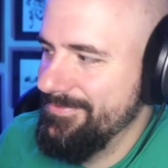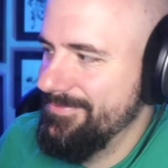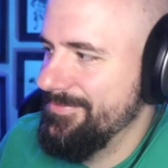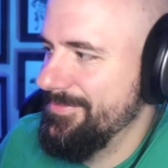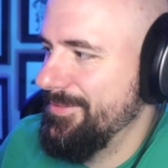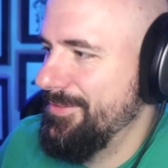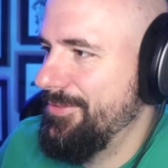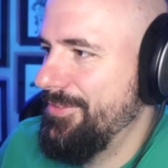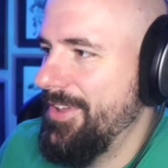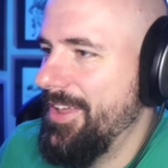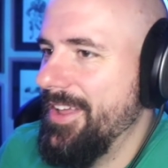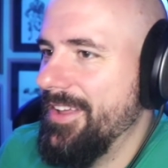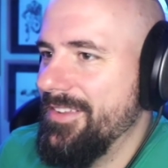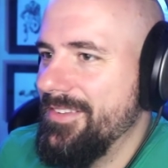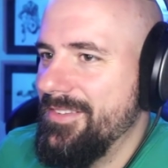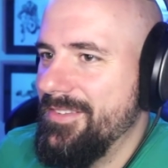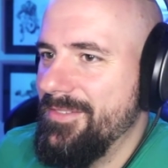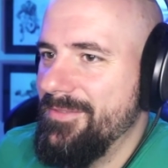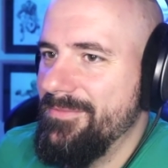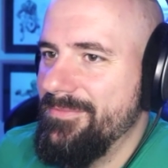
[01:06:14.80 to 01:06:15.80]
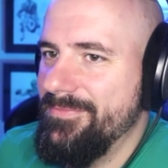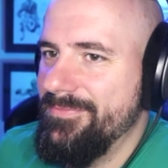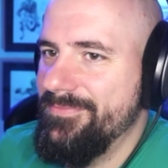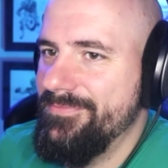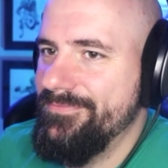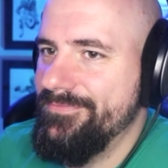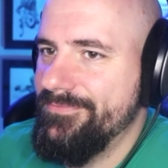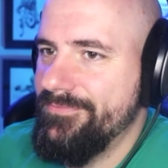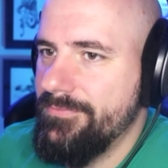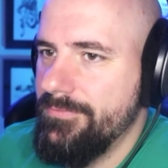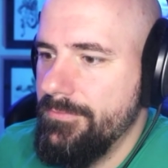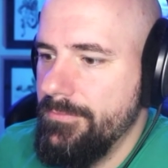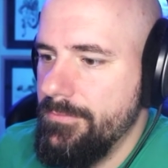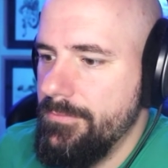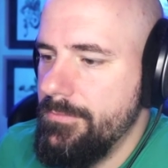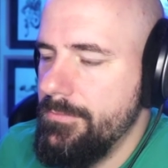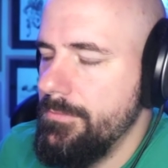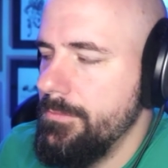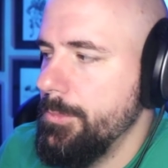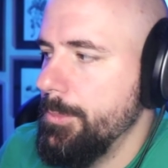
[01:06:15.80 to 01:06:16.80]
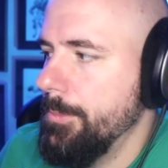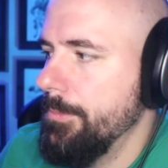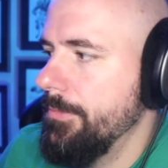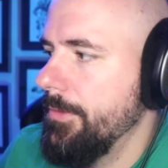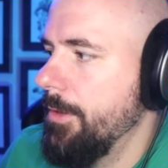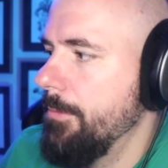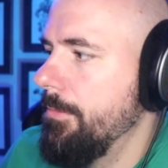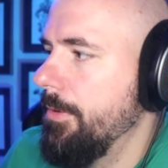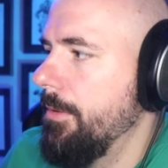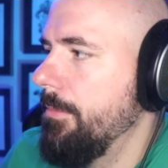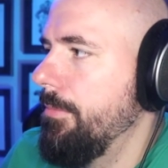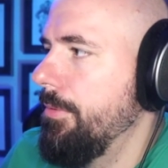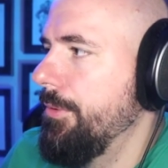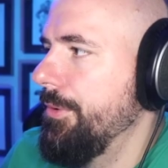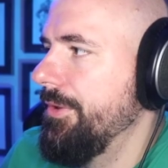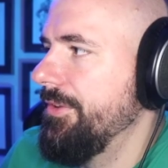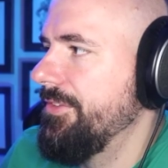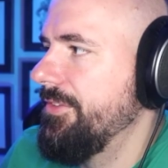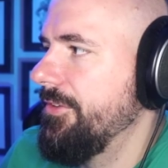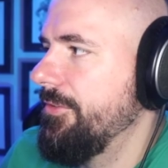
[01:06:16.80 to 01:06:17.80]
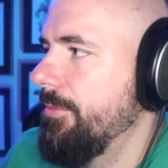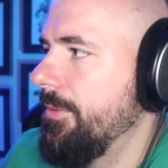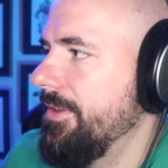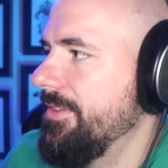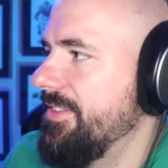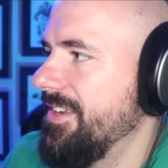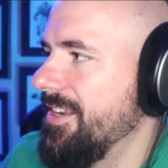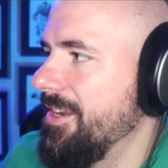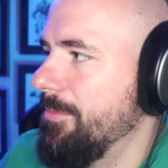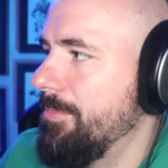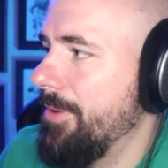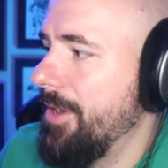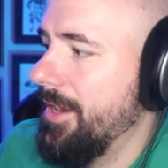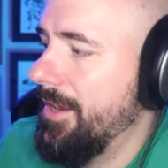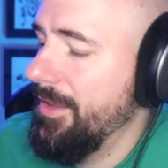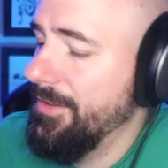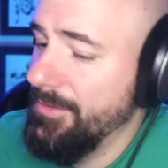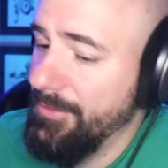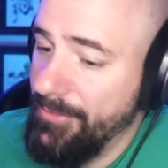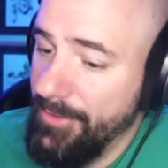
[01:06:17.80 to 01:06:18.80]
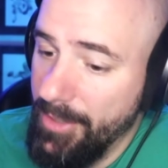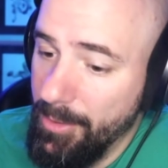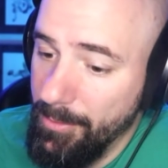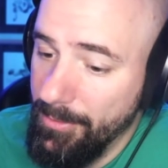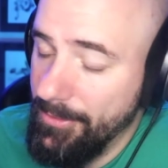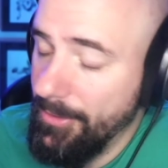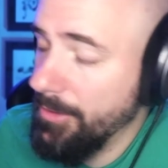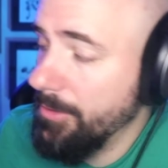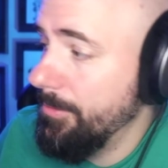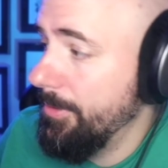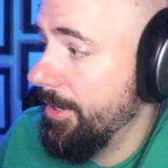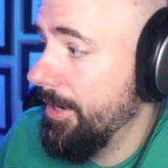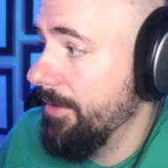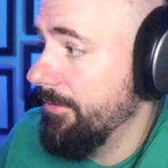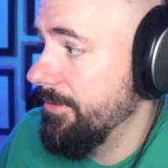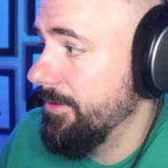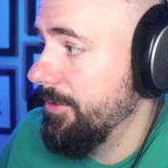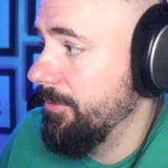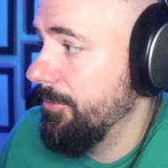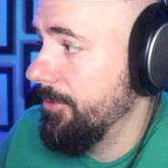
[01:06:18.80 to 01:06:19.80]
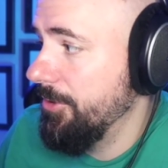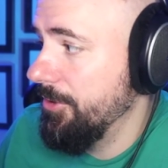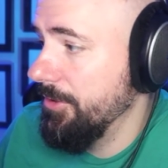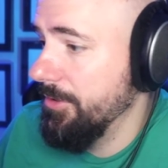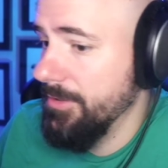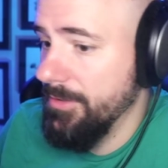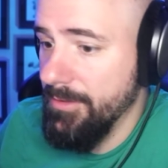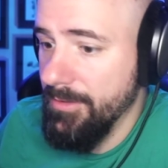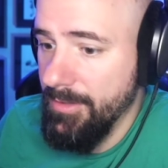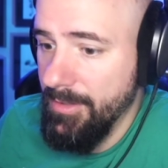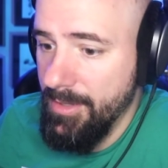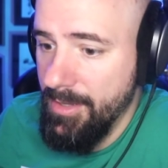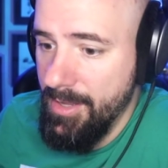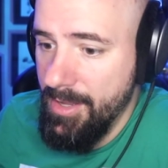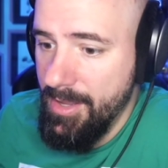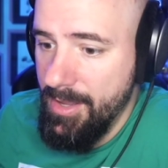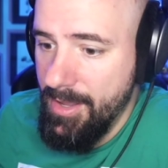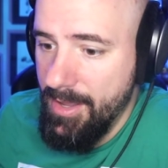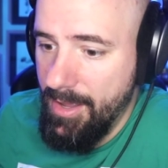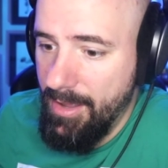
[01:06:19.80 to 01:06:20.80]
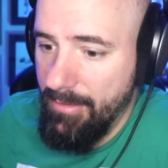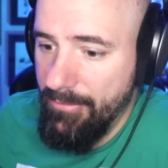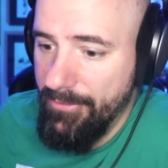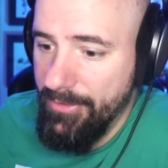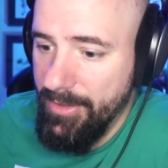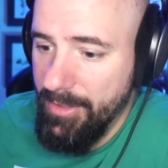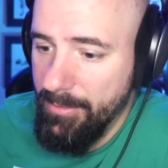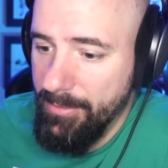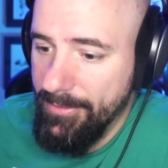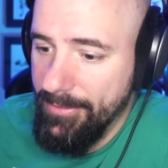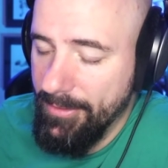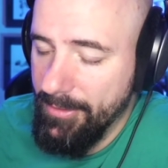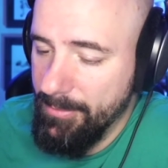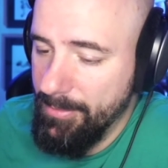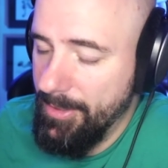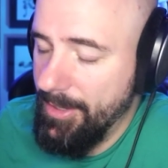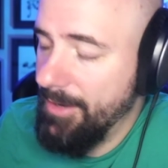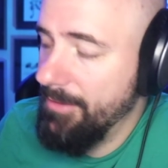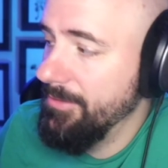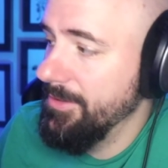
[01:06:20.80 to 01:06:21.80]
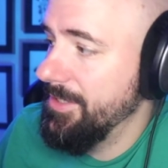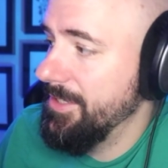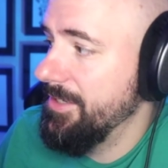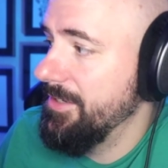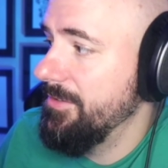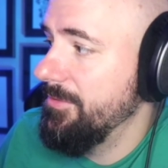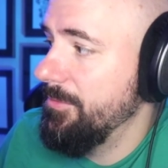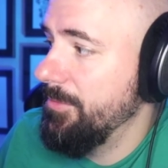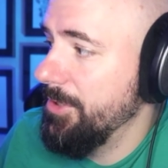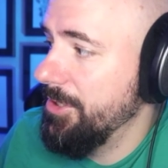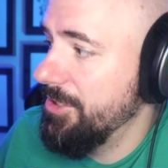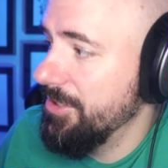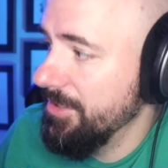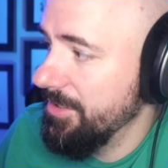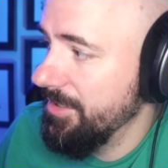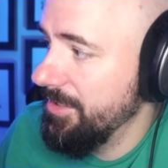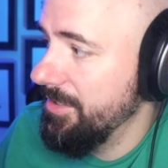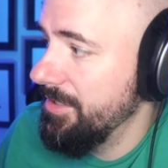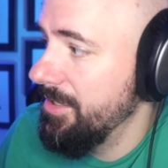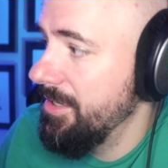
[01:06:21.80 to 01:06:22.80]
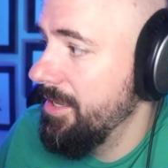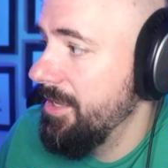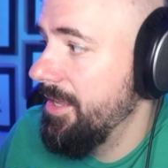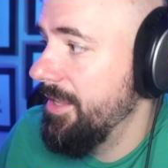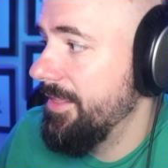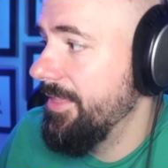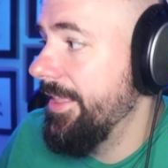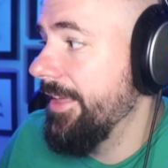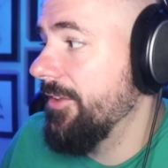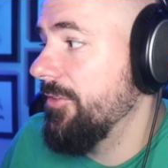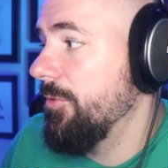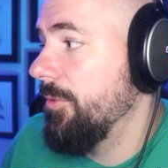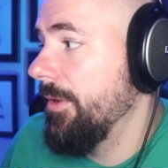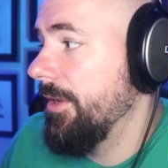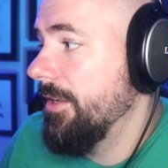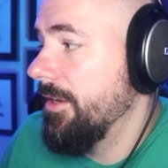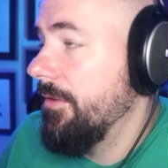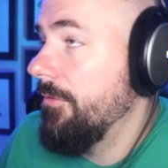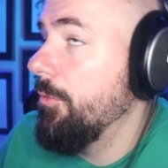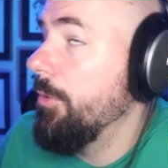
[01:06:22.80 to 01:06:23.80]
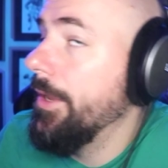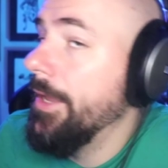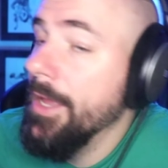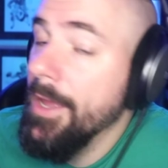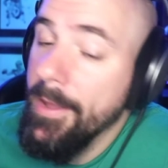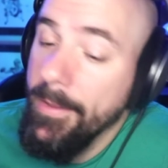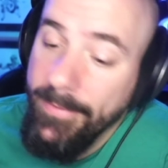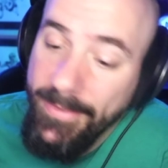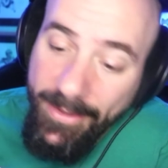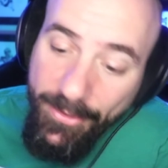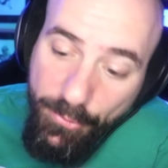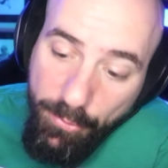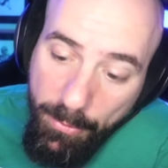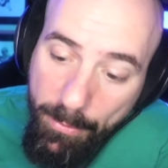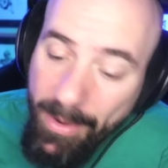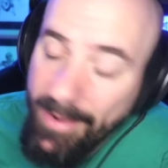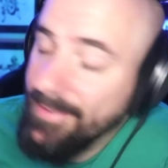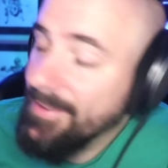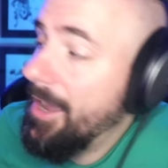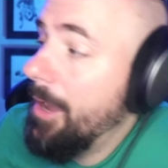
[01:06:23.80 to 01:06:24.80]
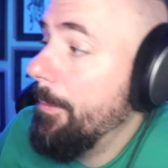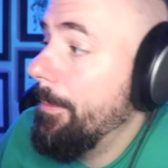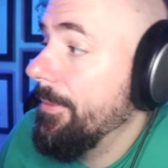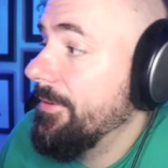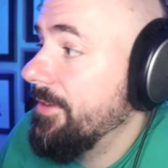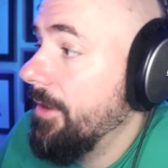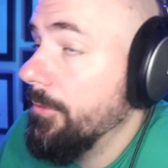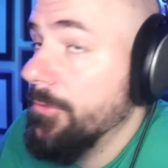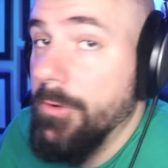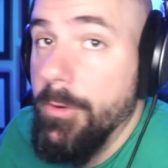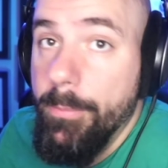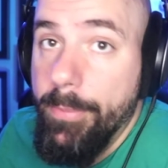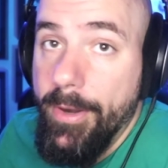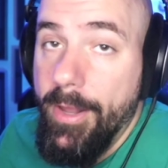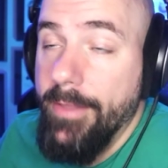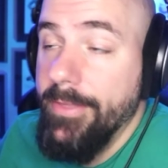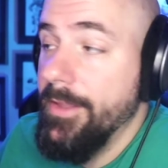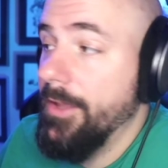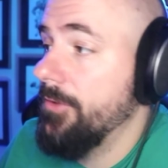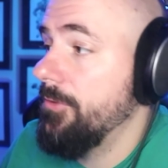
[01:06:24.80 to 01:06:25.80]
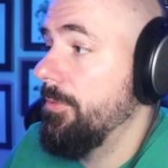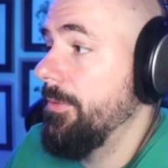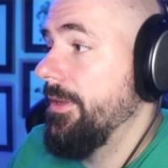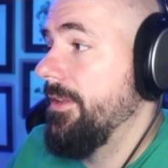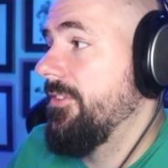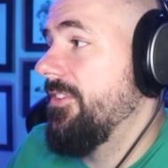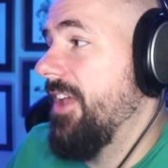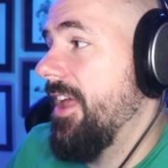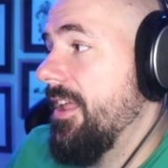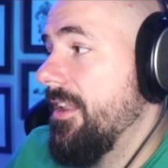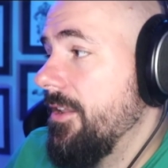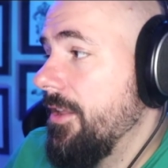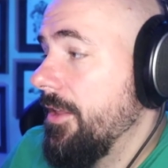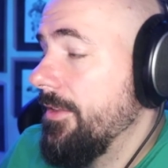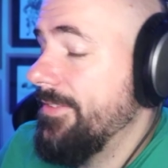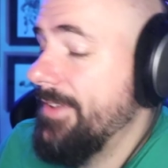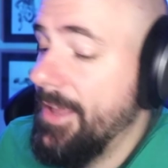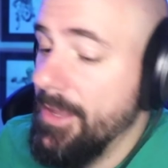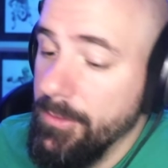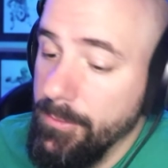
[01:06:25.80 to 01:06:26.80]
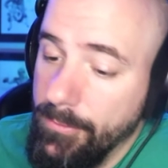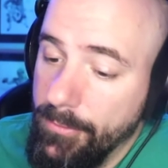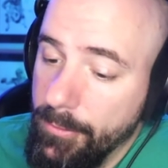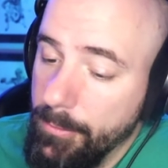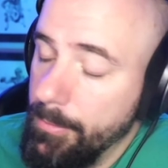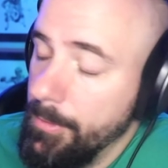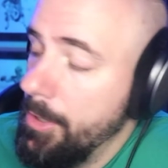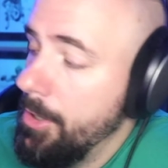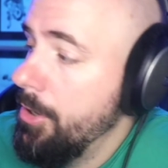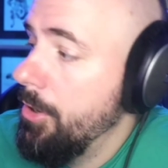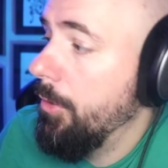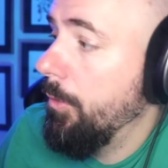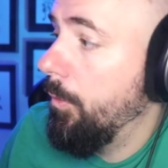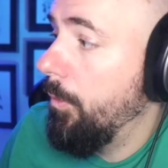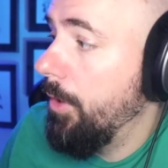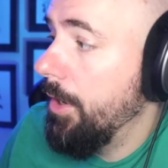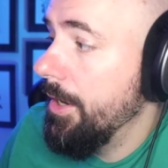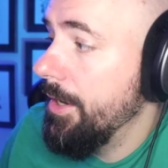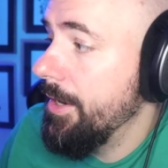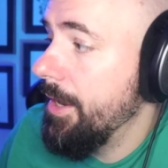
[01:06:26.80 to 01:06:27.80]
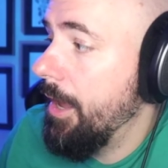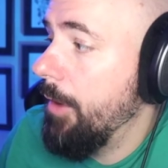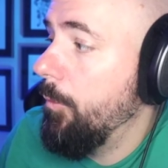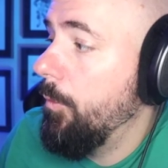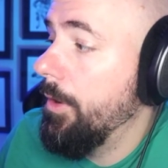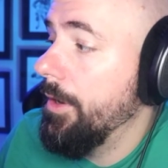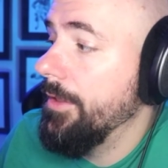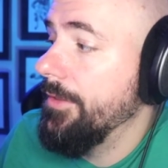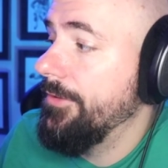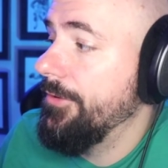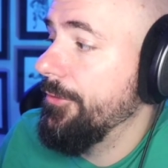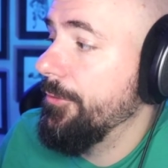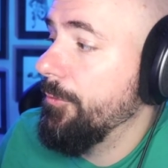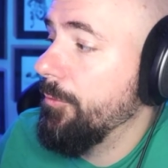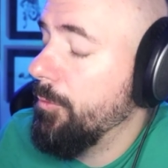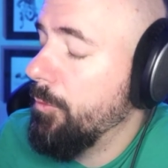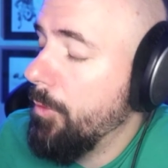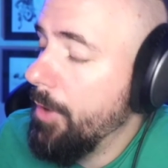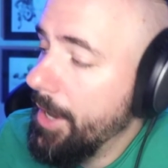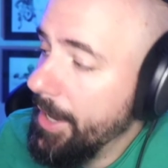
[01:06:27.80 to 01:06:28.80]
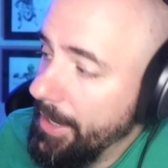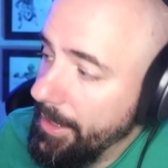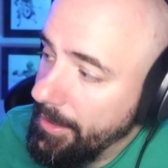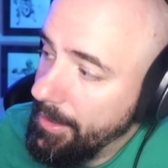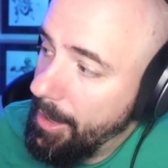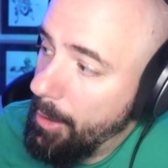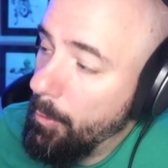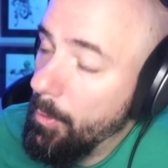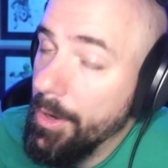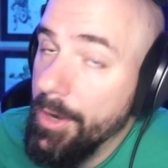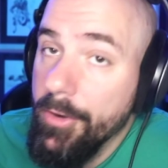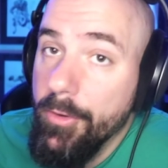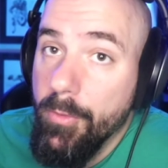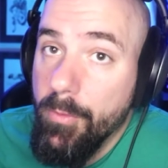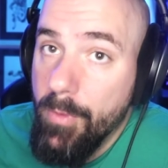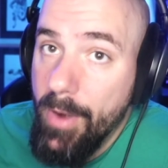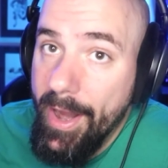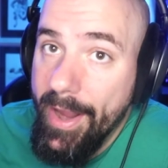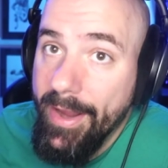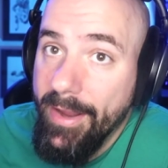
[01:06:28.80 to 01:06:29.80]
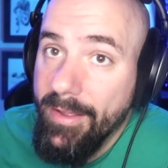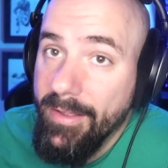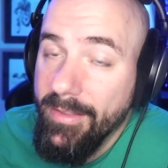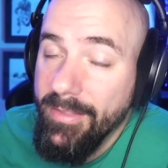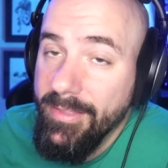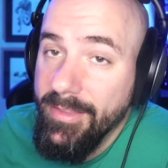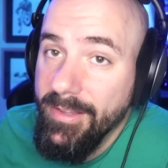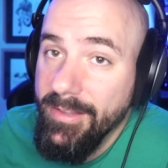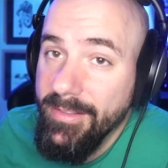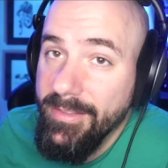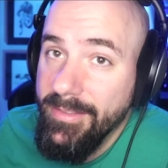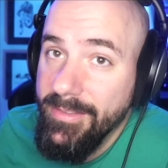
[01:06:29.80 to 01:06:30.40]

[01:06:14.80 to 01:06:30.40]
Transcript: Facts. But boys, this was the Need It podcast. I felt like we talked about everything we could. I felt like we talked about everything we could. Next week, another week. These were my topics I was going to put out next week. Chat, chat, YouTube. One, I wanted to rate, I wanted to rank the